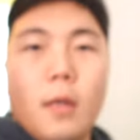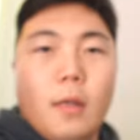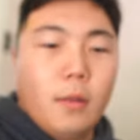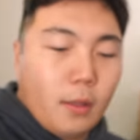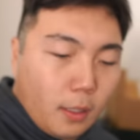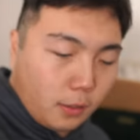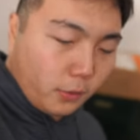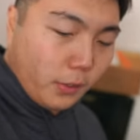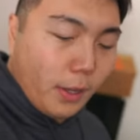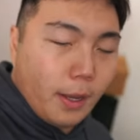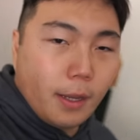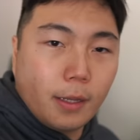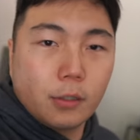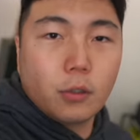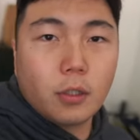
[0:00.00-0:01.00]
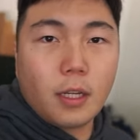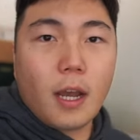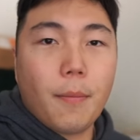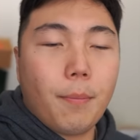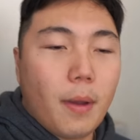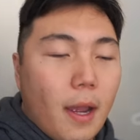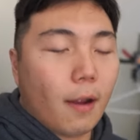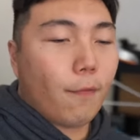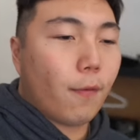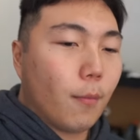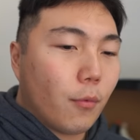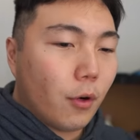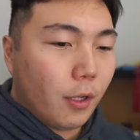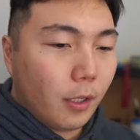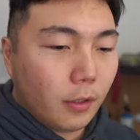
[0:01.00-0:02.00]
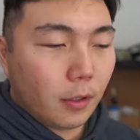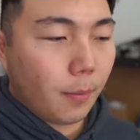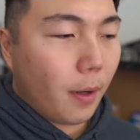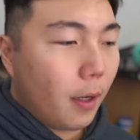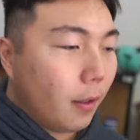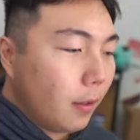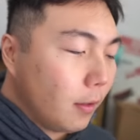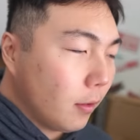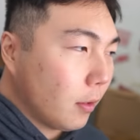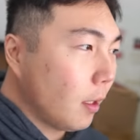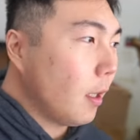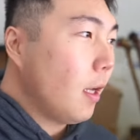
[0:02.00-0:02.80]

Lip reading: Next day, just got back from running some errands.